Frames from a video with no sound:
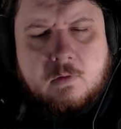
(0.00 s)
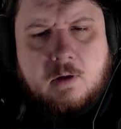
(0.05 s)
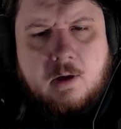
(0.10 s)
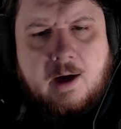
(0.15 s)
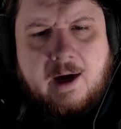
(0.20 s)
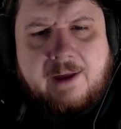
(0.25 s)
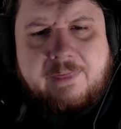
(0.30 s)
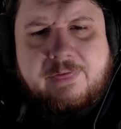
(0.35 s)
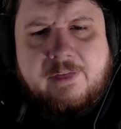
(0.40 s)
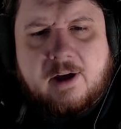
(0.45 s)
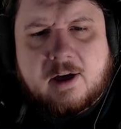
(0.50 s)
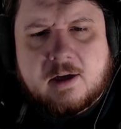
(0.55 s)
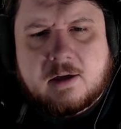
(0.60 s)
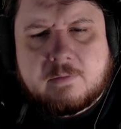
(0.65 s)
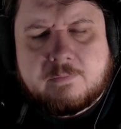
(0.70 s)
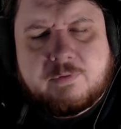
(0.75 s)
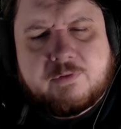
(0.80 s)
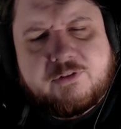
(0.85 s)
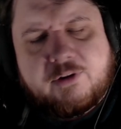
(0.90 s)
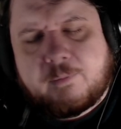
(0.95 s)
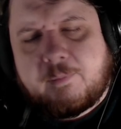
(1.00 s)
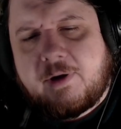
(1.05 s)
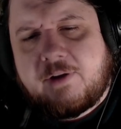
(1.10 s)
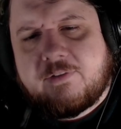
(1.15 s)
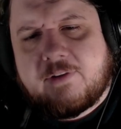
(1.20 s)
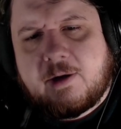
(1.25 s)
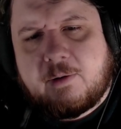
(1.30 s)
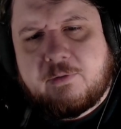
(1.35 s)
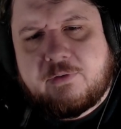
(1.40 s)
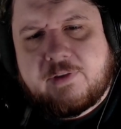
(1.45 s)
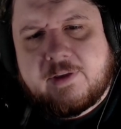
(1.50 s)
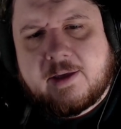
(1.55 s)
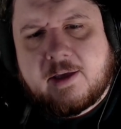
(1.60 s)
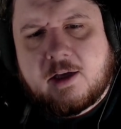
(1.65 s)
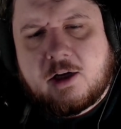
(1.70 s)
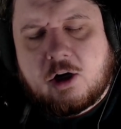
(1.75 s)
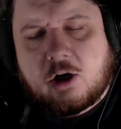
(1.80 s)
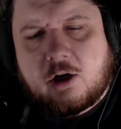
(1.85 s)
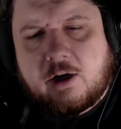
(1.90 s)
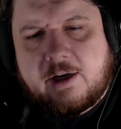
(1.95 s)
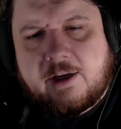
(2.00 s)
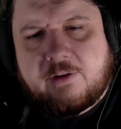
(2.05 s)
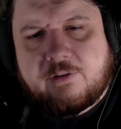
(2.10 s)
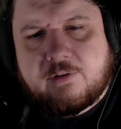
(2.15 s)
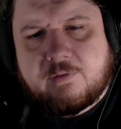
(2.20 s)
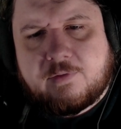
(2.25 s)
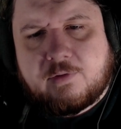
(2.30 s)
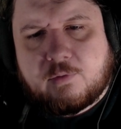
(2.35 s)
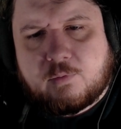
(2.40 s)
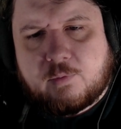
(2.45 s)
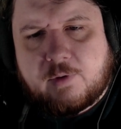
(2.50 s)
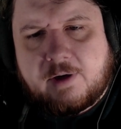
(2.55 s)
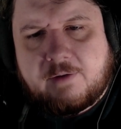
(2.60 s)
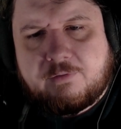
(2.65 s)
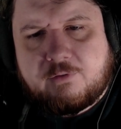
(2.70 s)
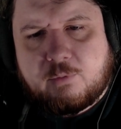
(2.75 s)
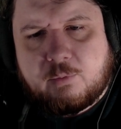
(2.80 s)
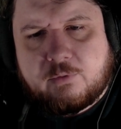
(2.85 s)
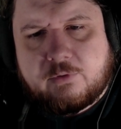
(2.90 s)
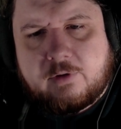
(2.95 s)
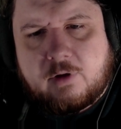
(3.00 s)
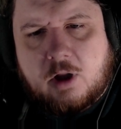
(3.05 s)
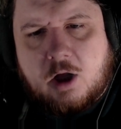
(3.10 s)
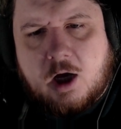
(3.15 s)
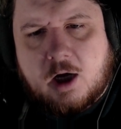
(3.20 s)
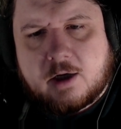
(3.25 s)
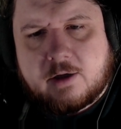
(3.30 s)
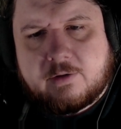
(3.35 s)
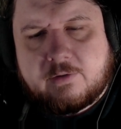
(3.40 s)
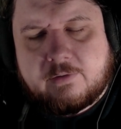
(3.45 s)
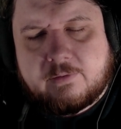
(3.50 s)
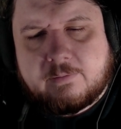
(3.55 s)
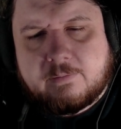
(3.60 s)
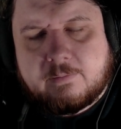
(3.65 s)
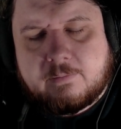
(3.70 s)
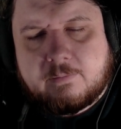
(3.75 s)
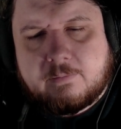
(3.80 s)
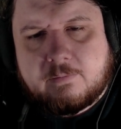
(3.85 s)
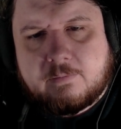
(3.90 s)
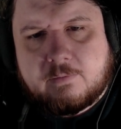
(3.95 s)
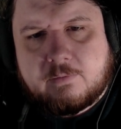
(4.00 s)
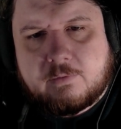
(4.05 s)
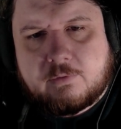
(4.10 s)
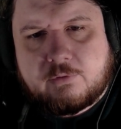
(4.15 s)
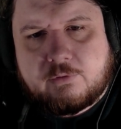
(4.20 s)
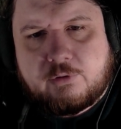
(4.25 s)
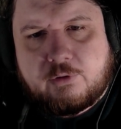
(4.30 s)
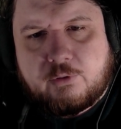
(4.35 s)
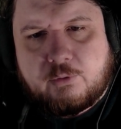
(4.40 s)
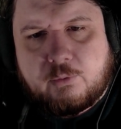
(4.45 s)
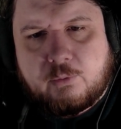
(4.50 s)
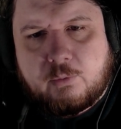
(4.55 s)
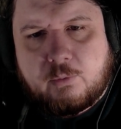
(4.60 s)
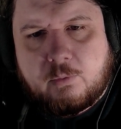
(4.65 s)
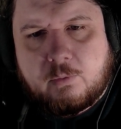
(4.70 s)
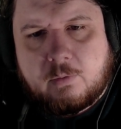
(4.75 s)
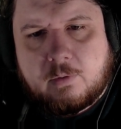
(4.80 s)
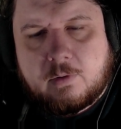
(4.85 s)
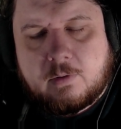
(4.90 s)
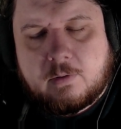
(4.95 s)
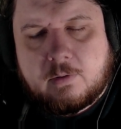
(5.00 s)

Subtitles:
I thought, for some reason, I was thinking Guardians of the Rift was locked to